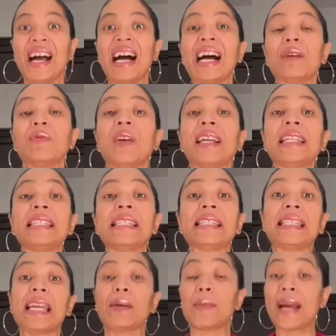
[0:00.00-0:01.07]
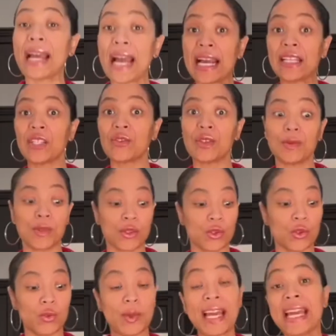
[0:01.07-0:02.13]
I'm ready to take my ice cream
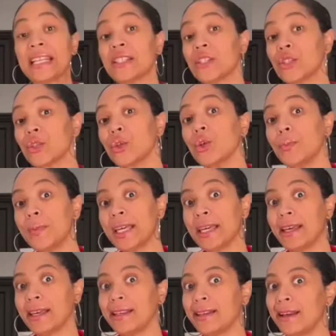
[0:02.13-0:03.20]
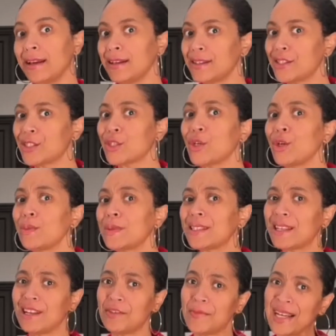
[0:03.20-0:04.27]
scoop and scoop in scoops
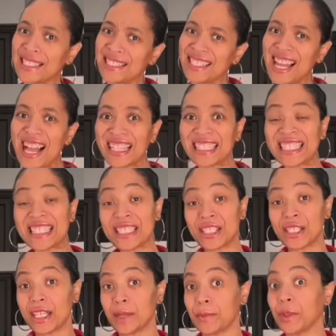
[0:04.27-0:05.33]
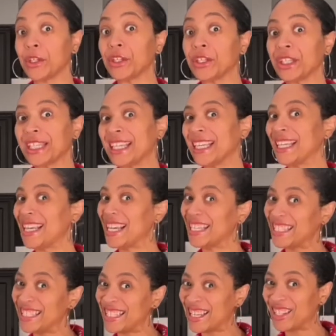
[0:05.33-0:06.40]
of my chocolate chip cookie
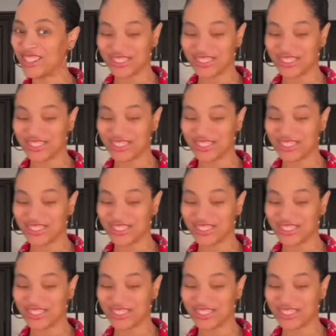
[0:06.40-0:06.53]
dough.